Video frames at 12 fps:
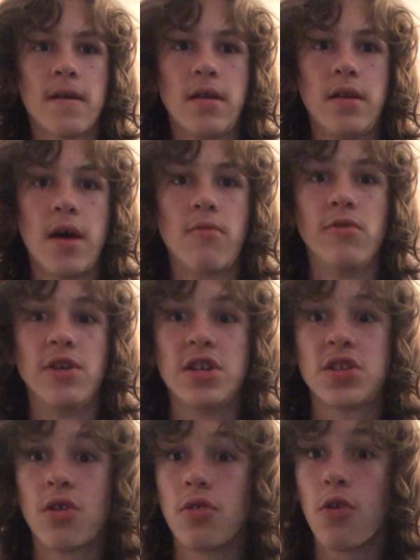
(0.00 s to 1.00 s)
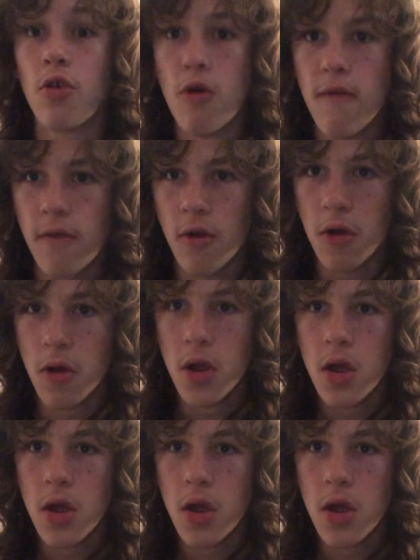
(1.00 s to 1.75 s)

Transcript: Not really a start over,